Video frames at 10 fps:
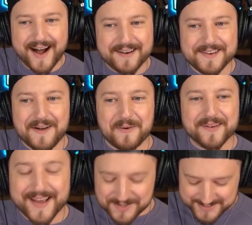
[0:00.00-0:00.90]
I don't
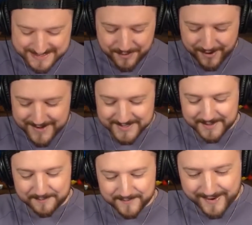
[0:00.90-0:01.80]
know. It just seemed
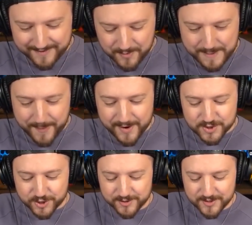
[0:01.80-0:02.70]
crazy. Either way,
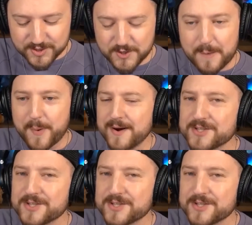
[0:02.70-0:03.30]
Punisher just got punished